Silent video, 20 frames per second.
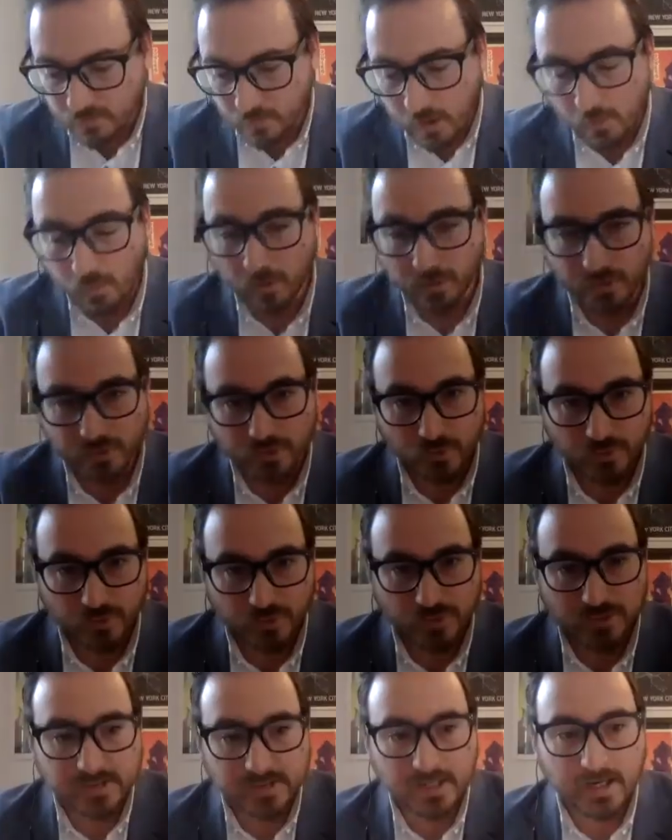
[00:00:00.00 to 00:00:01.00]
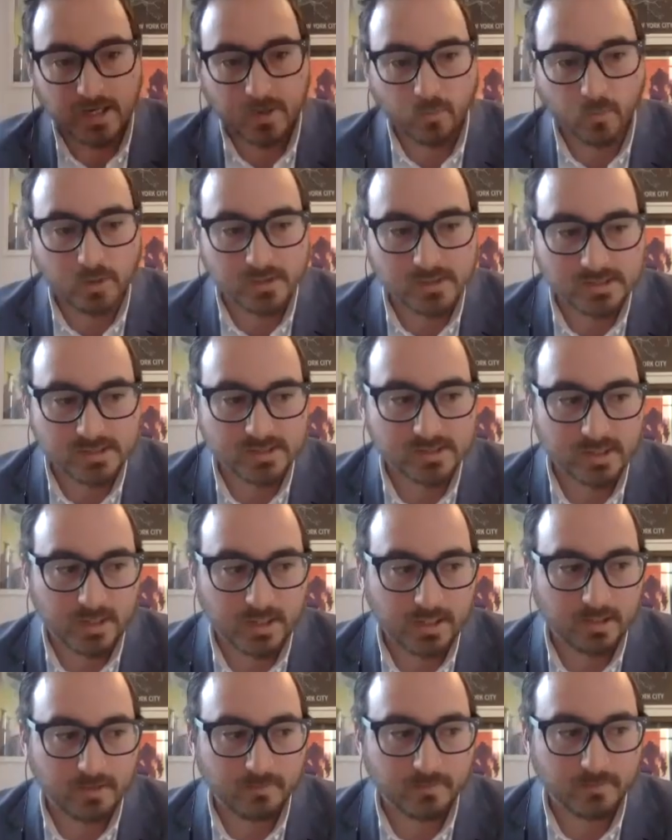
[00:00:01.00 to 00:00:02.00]
why I wanted to talk to you today was
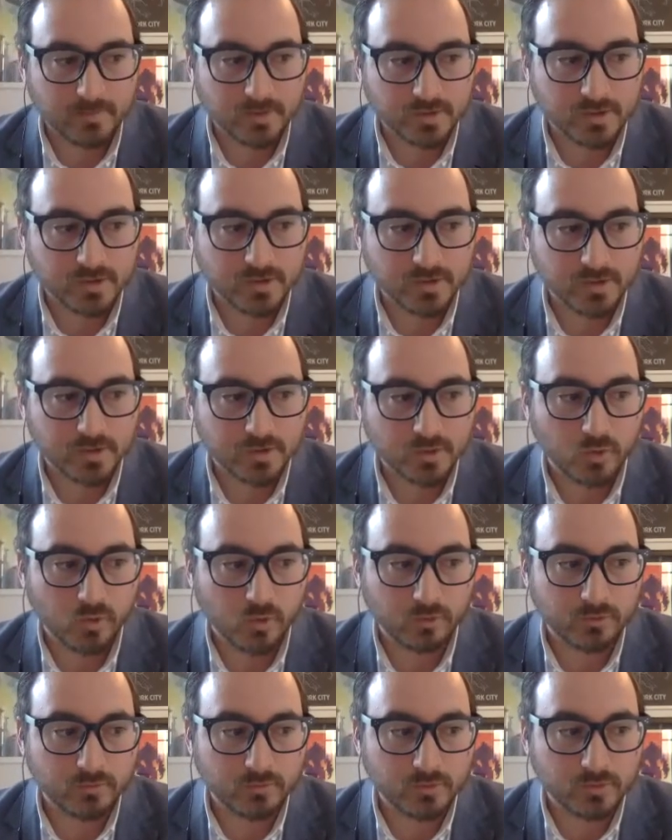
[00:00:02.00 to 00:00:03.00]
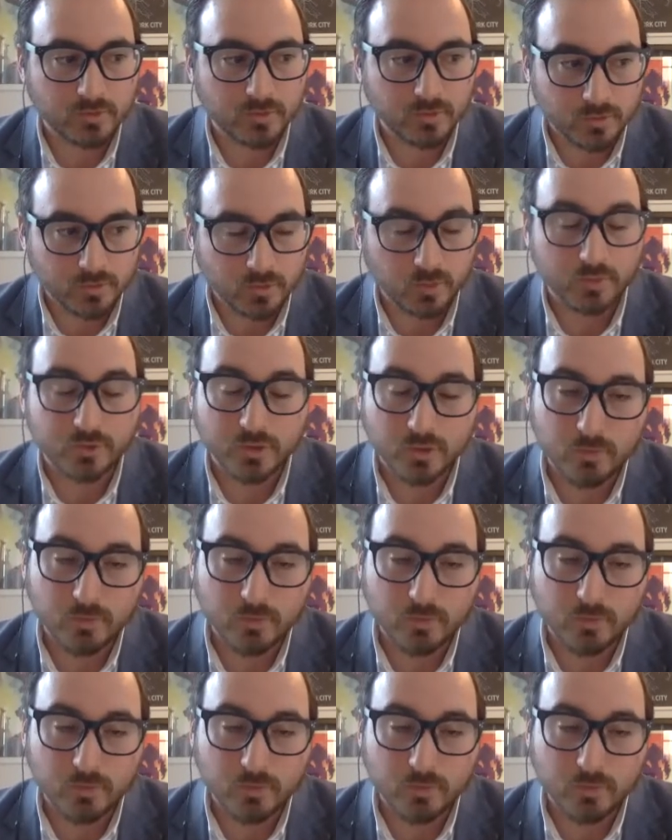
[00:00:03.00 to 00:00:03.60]
to talk to you